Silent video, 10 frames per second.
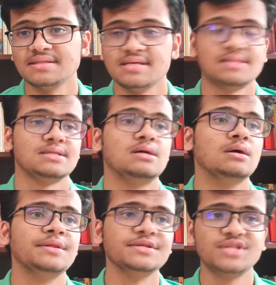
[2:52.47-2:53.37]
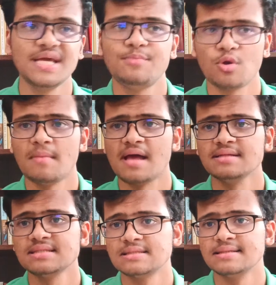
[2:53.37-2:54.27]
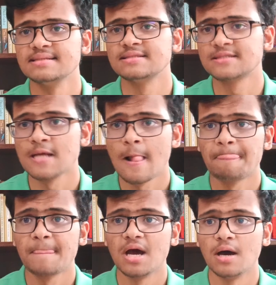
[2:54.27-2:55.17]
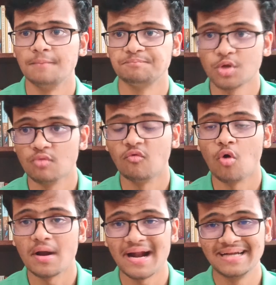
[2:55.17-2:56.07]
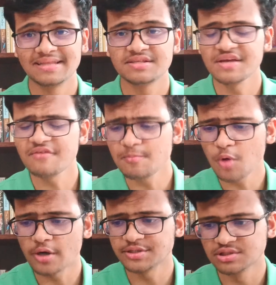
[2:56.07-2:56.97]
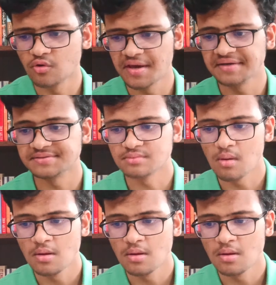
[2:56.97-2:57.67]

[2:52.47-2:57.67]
There's this deep romance. There's war and several plots going